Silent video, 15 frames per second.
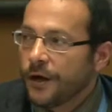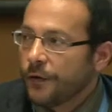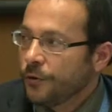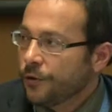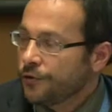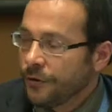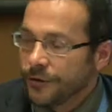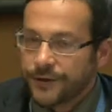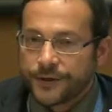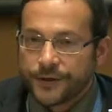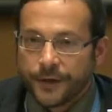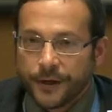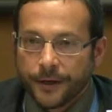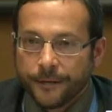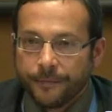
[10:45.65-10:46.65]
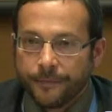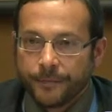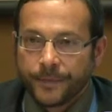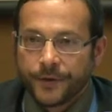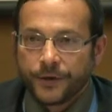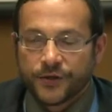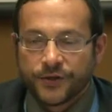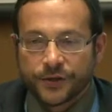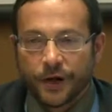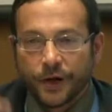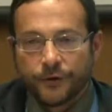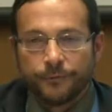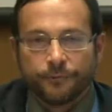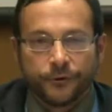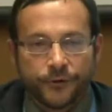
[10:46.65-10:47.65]
which was to
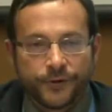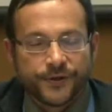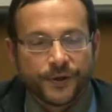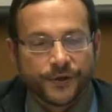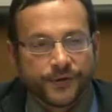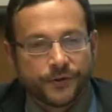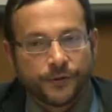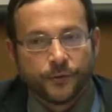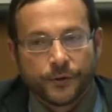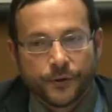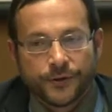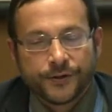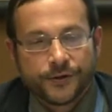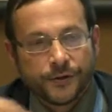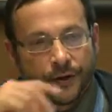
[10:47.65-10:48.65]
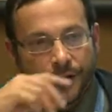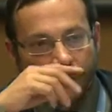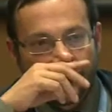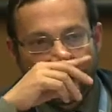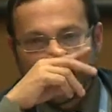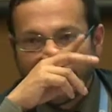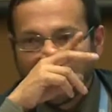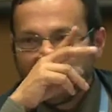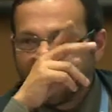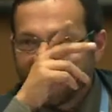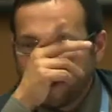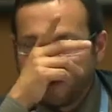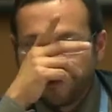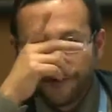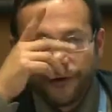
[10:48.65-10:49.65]
start a process towards the
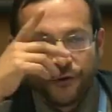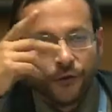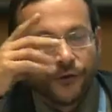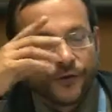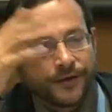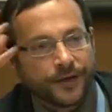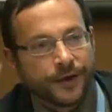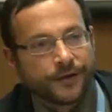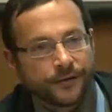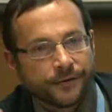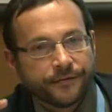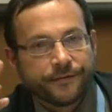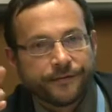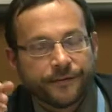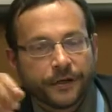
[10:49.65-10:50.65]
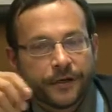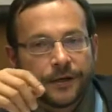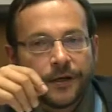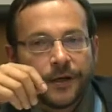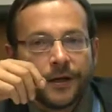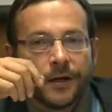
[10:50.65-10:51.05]
negotiation of a new set of